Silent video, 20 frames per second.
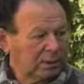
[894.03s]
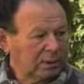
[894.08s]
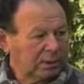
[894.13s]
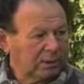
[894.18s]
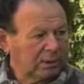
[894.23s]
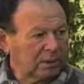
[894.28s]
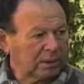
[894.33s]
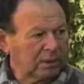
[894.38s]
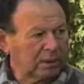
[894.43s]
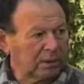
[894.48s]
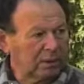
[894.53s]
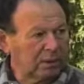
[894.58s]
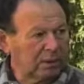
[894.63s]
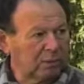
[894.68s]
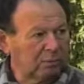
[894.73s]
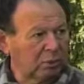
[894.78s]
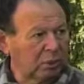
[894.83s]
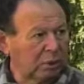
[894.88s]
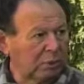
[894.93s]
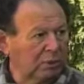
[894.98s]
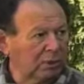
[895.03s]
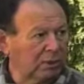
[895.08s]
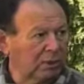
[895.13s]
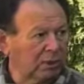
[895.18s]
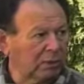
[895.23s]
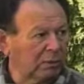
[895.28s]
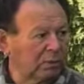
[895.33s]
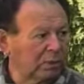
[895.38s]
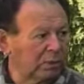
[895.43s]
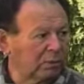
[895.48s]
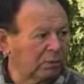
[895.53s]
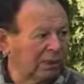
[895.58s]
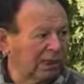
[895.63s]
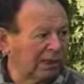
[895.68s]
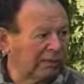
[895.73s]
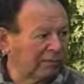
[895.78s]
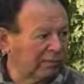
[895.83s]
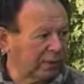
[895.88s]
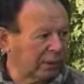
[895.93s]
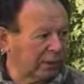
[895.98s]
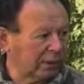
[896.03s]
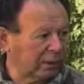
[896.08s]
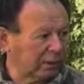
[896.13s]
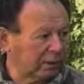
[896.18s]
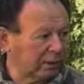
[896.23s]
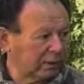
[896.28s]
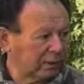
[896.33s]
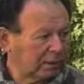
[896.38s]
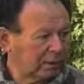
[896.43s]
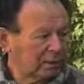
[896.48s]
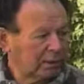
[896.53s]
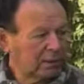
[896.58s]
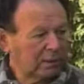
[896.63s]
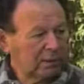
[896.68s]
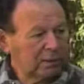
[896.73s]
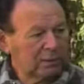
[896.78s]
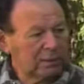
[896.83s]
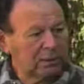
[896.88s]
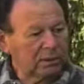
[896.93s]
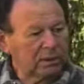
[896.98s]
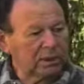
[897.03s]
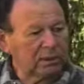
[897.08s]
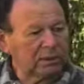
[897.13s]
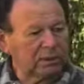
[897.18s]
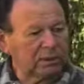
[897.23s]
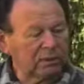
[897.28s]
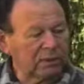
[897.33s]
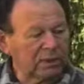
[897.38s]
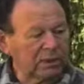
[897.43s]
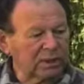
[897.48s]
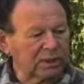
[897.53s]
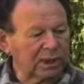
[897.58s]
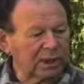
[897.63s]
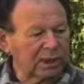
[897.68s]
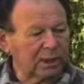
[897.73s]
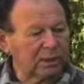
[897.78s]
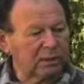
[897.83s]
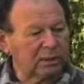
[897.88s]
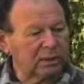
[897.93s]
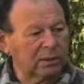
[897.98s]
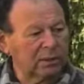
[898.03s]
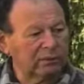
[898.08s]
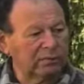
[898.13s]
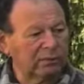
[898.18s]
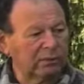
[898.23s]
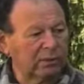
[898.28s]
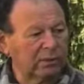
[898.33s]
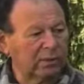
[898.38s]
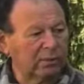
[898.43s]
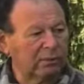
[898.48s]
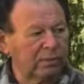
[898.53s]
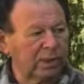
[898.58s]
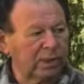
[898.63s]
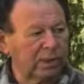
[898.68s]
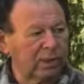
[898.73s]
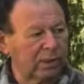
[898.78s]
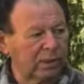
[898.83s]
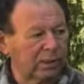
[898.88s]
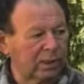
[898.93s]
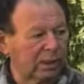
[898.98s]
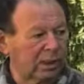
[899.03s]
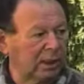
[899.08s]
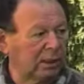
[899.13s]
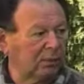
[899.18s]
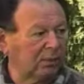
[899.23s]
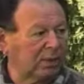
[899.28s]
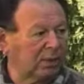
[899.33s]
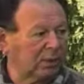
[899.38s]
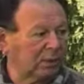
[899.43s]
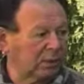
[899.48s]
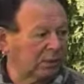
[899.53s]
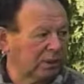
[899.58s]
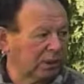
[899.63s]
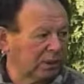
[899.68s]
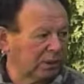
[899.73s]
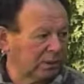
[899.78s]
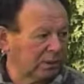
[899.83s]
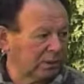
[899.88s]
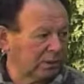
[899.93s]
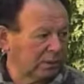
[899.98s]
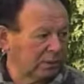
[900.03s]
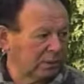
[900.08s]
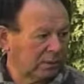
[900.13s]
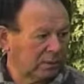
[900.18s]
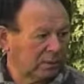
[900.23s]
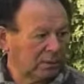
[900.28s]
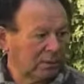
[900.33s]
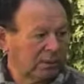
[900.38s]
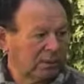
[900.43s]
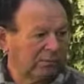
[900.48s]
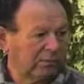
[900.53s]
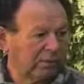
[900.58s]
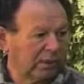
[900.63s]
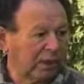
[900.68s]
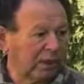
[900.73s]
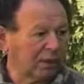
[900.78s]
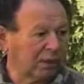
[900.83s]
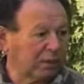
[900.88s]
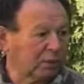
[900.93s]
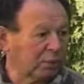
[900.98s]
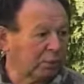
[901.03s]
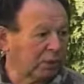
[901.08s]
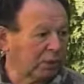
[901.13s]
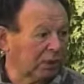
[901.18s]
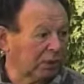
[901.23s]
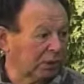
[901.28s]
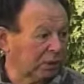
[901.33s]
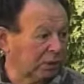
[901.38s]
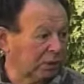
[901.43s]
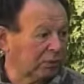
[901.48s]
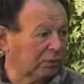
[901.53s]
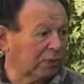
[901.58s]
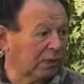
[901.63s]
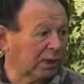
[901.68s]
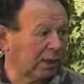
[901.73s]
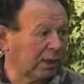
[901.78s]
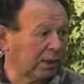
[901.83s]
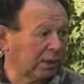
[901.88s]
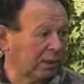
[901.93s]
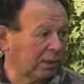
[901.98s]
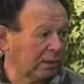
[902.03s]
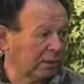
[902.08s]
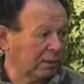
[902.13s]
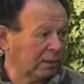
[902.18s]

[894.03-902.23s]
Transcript: At a certain moment, it was my feeling that as a result of many elements together, the fact that we did not react,